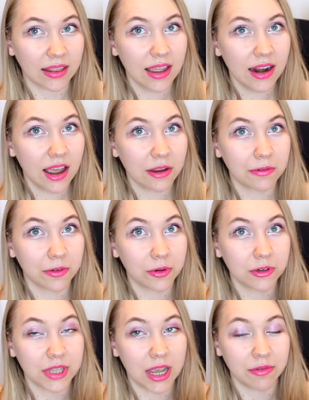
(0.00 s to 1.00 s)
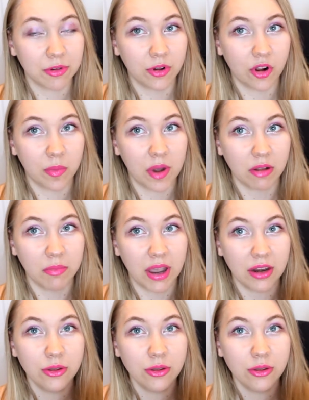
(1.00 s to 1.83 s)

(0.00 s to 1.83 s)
Then I of course have to talk about my